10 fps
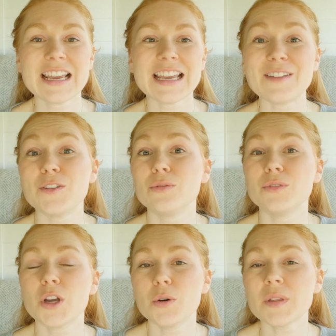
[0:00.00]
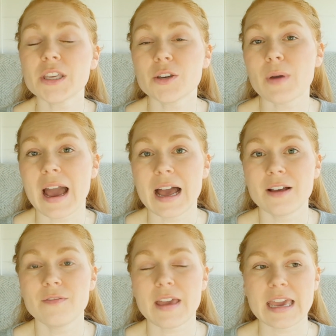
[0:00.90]
If you know that you
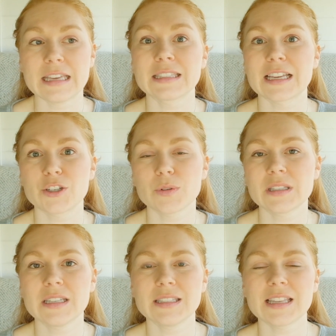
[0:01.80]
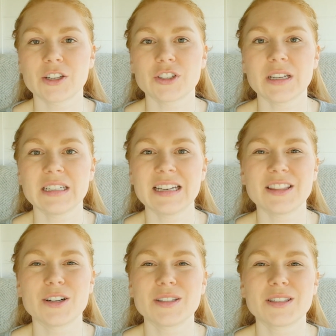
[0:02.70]
have a scheduled C-section,
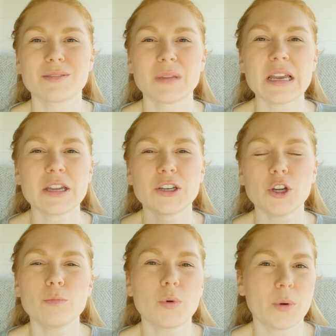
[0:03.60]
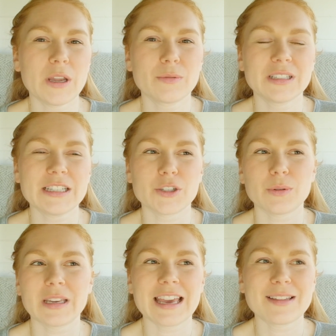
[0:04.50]
there's no point really
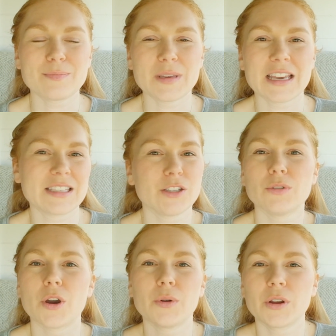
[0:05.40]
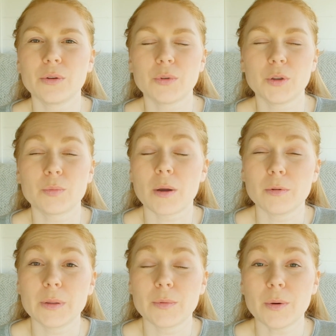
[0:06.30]
doing it because you know you
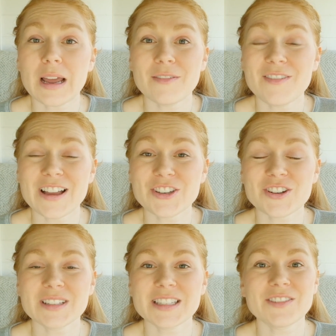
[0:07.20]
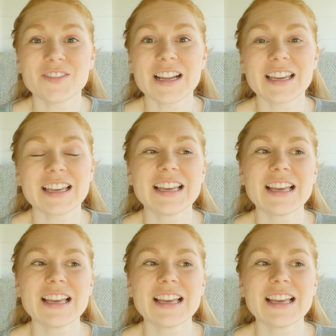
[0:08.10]
probably won't have a vaginal delivery.